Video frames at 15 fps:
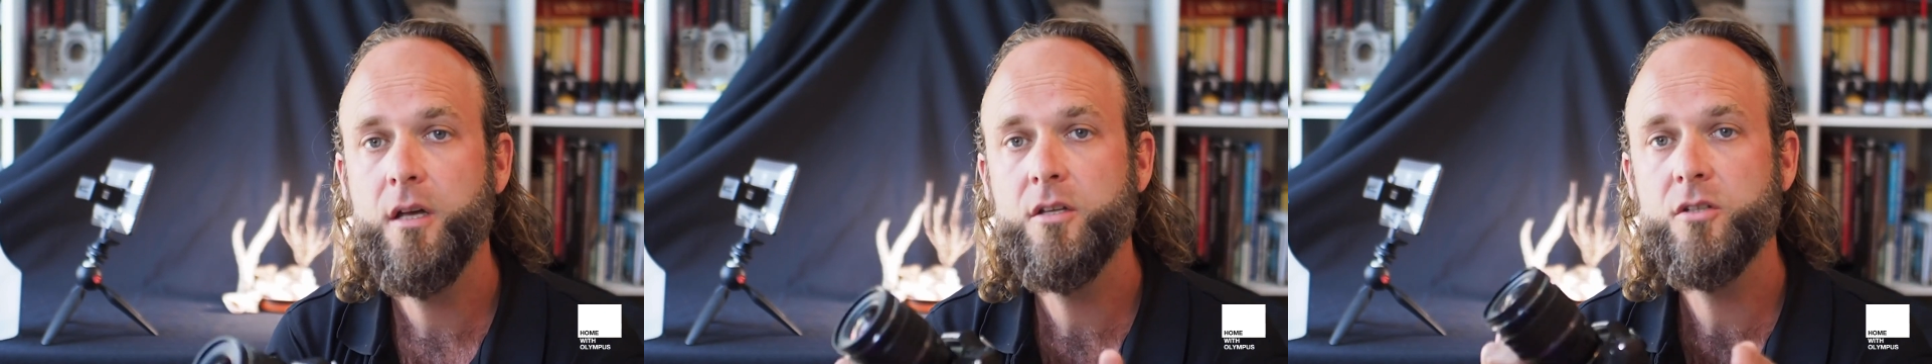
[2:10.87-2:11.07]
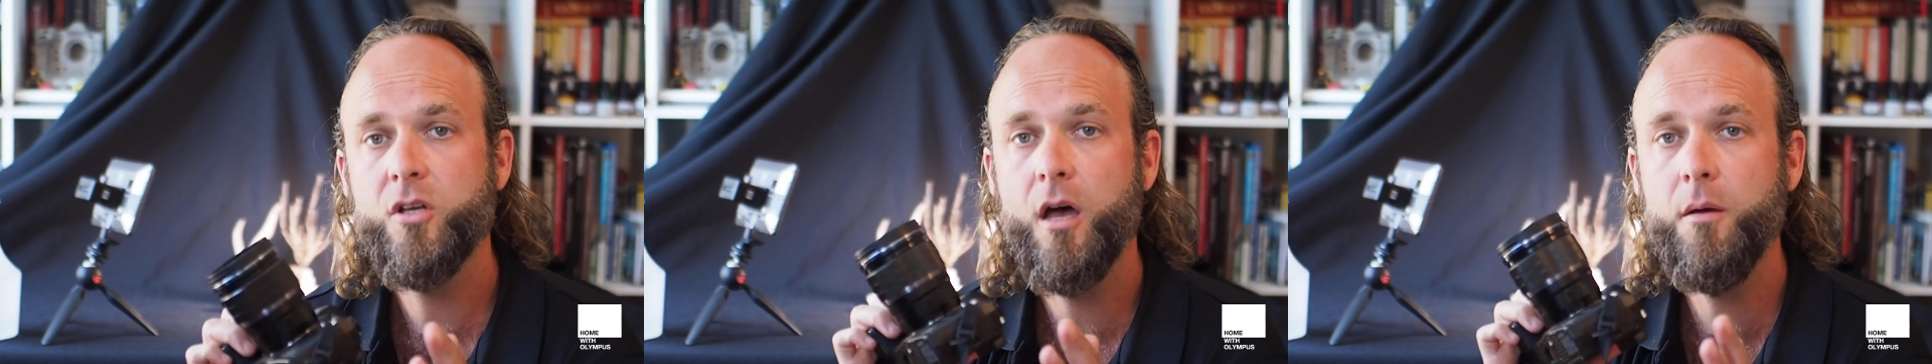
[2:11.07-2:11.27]

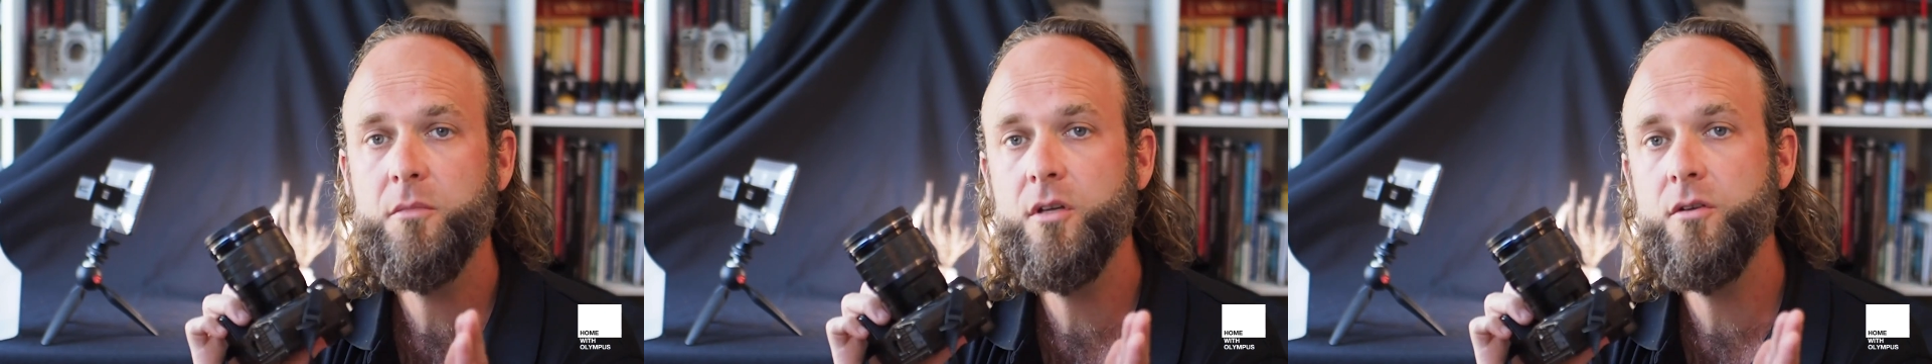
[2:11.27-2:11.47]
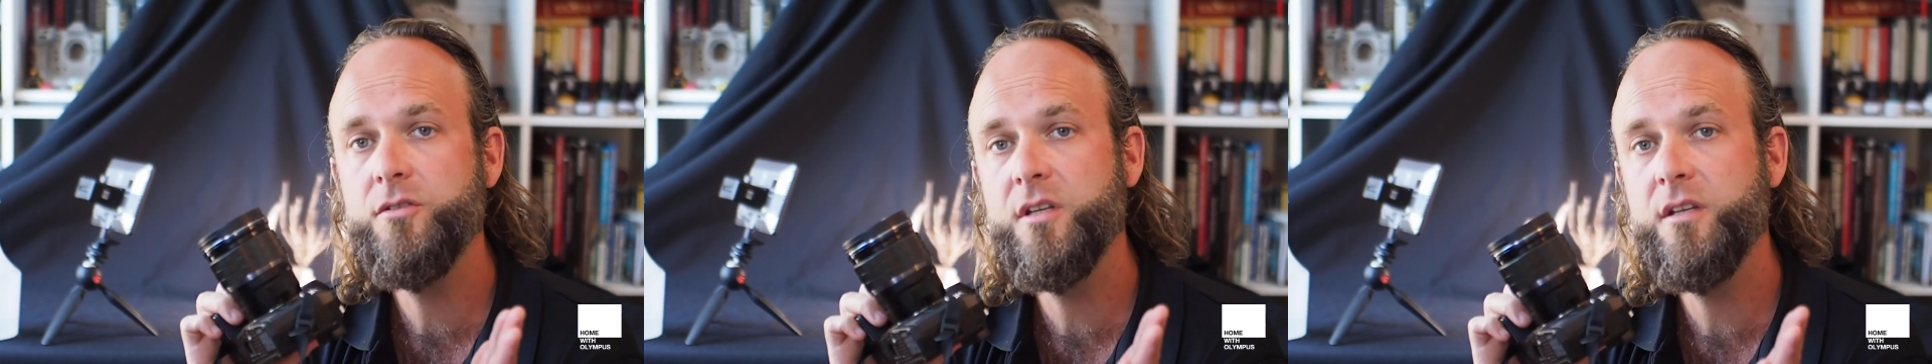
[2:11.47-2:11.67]
So I'm
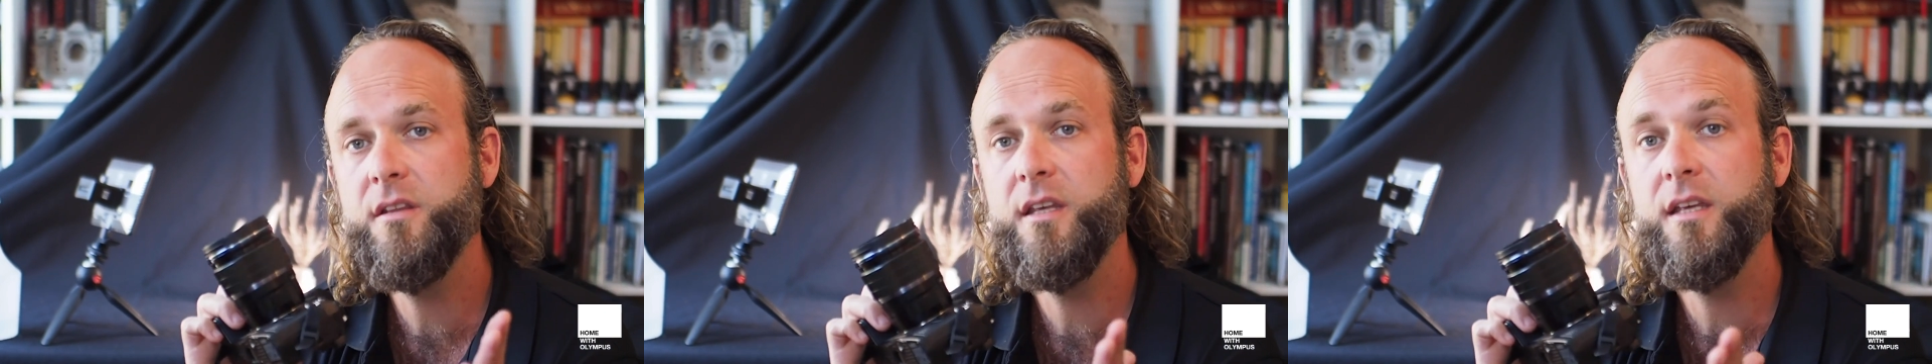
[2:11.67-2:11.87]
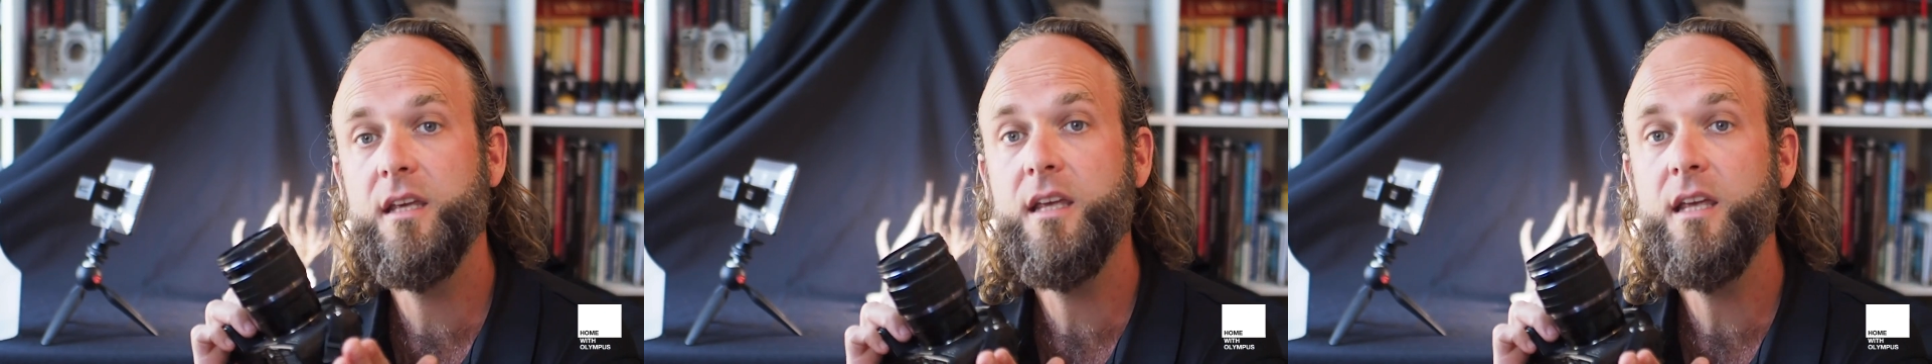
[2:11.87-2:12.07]
using
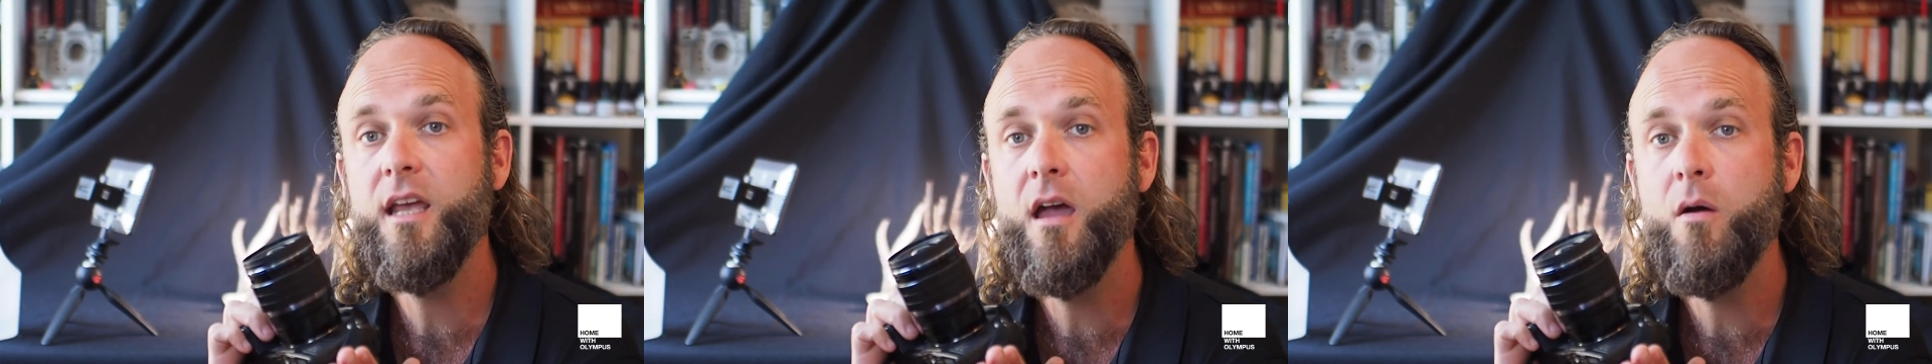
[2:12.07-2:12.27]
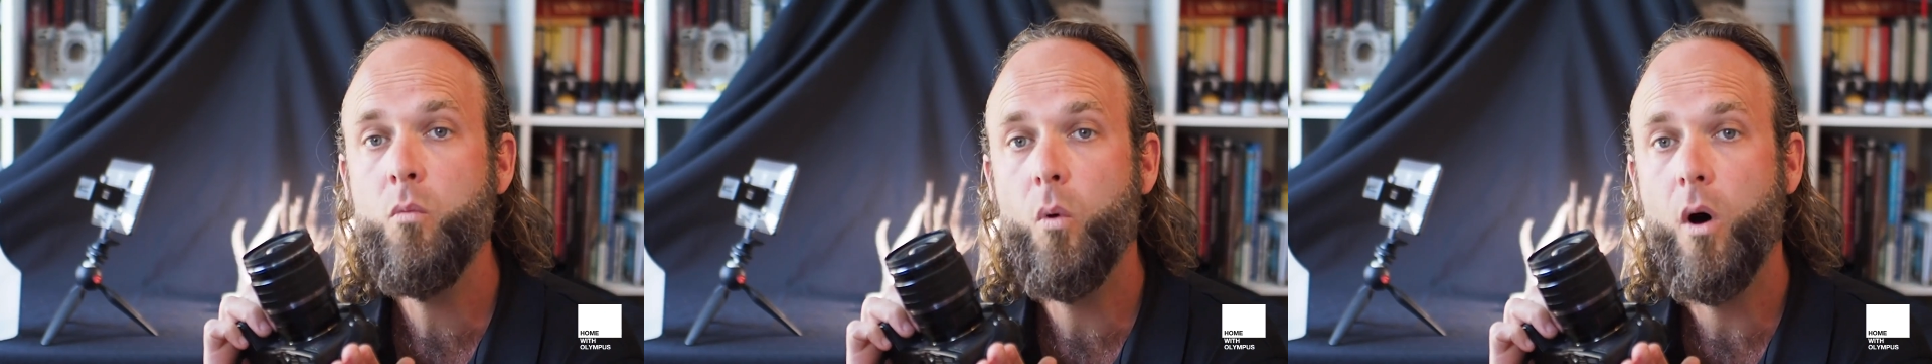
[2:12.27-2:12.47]
the
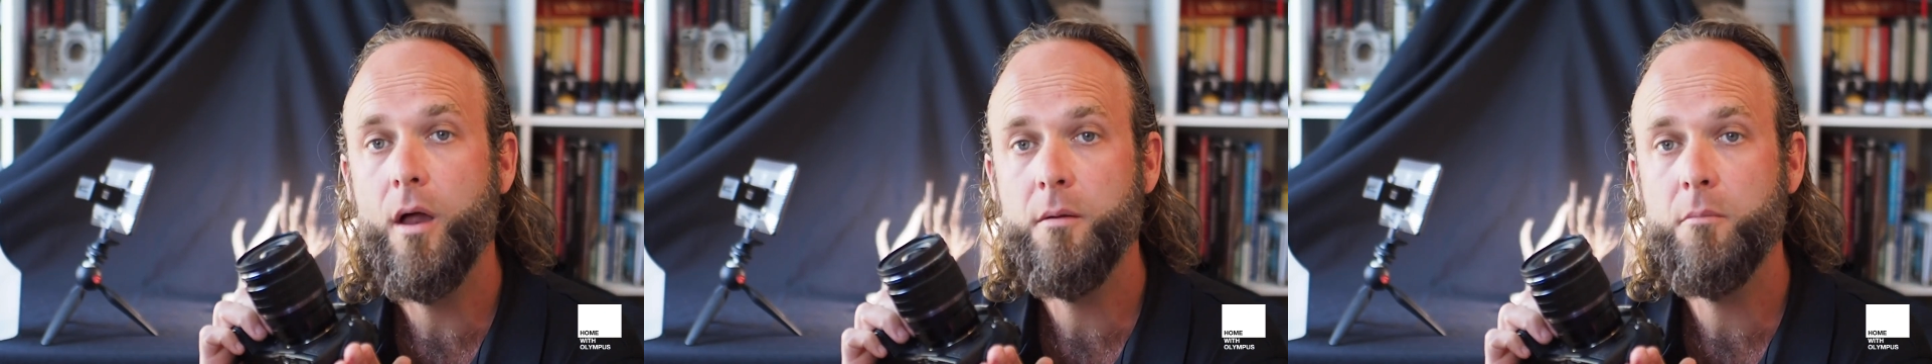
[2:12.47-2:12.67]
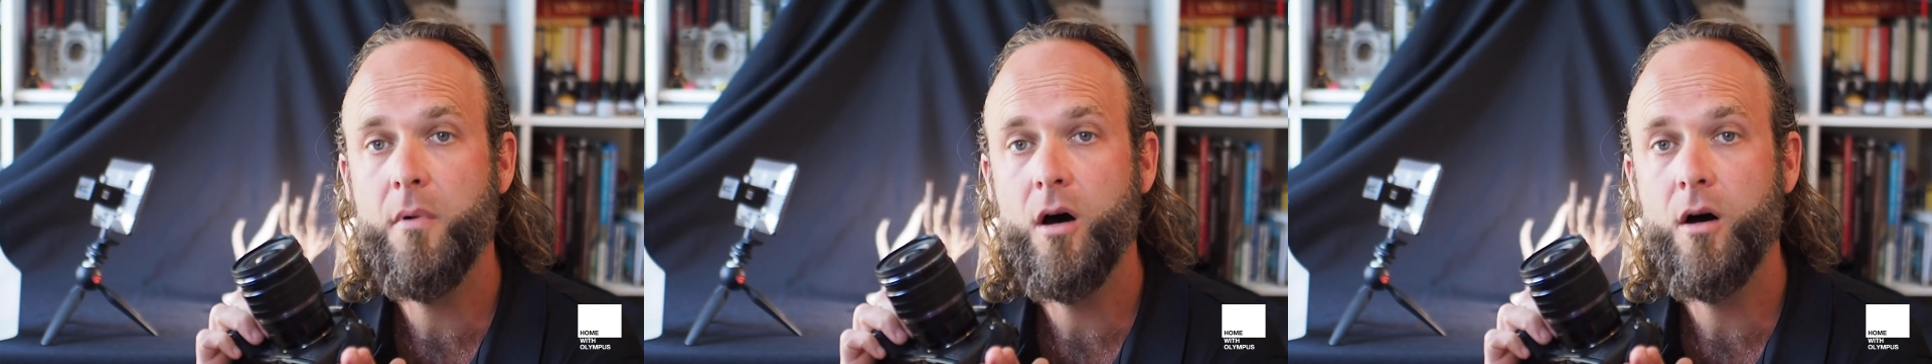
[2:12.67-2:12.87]

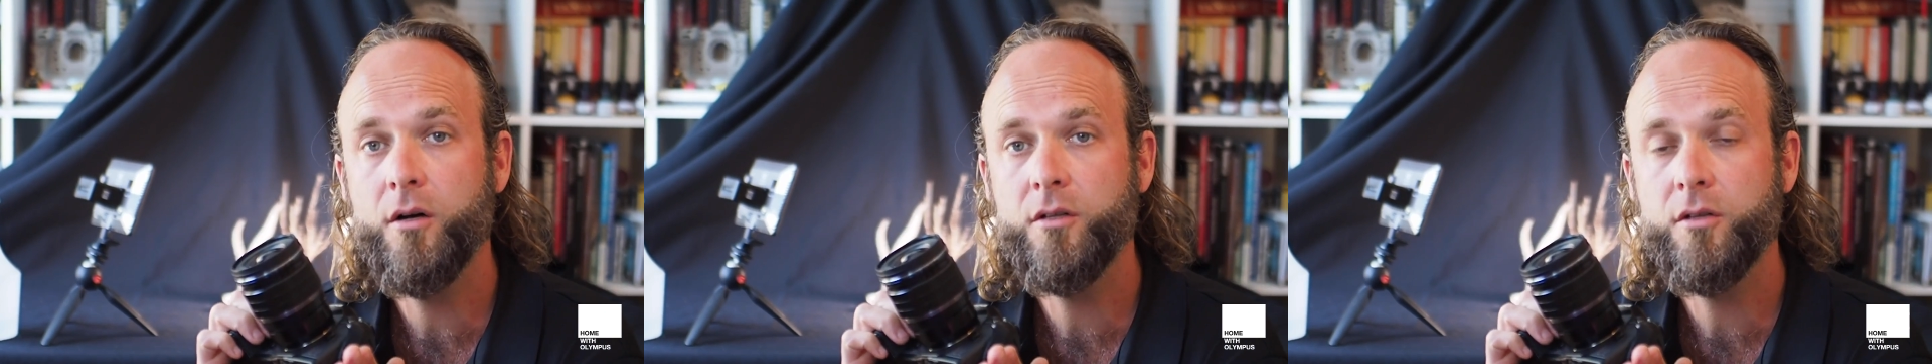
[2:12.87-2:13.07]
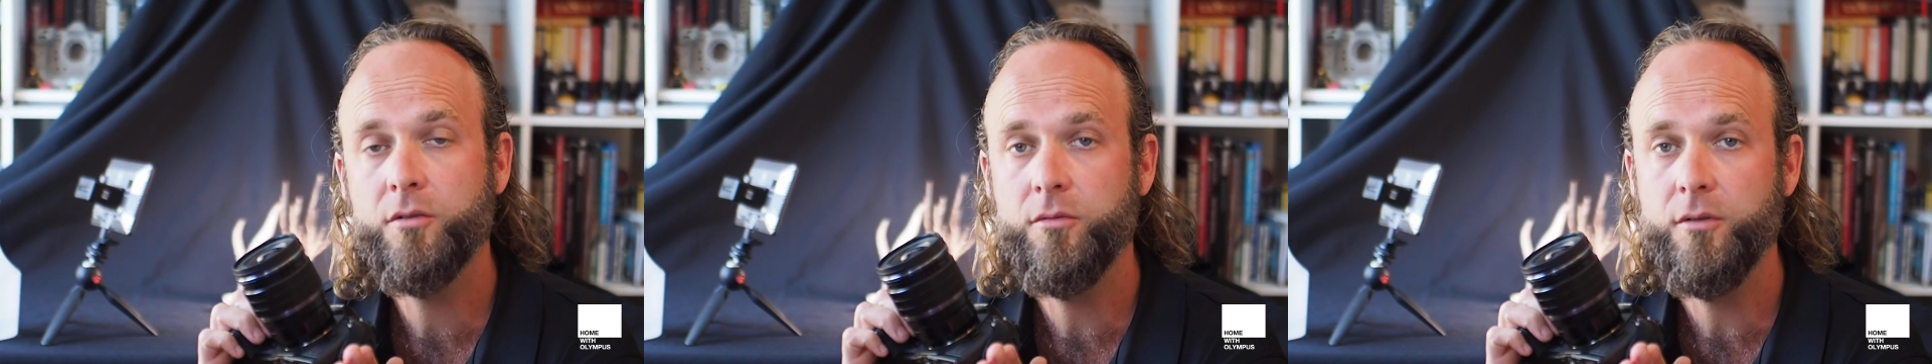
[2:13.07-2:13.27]
EM1 Mark
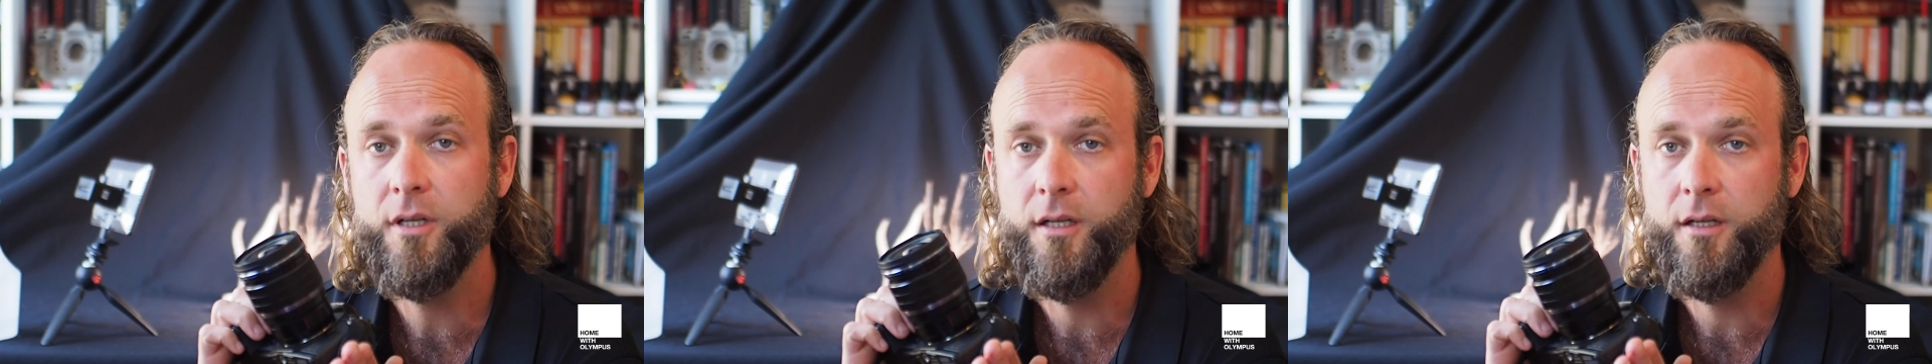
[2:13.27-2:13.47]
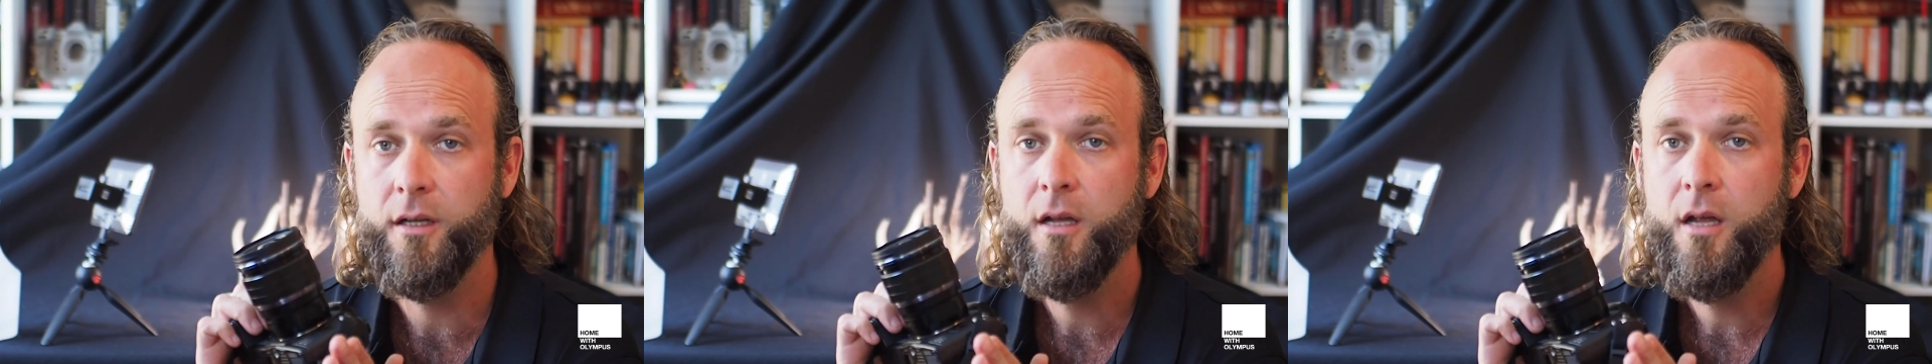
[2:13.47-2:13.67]

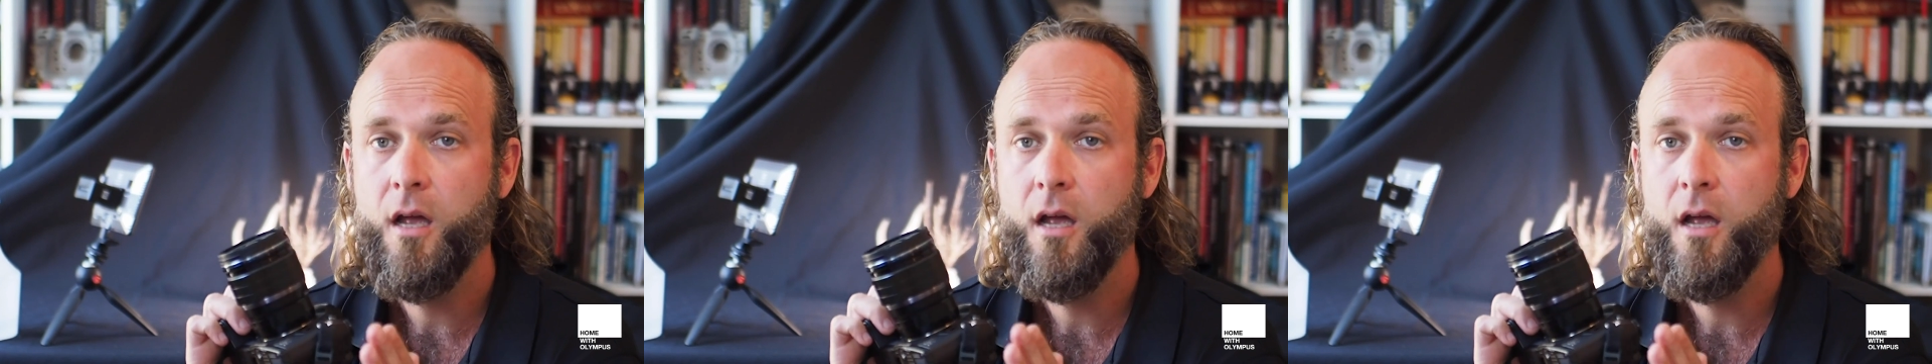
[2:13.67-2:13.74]
III.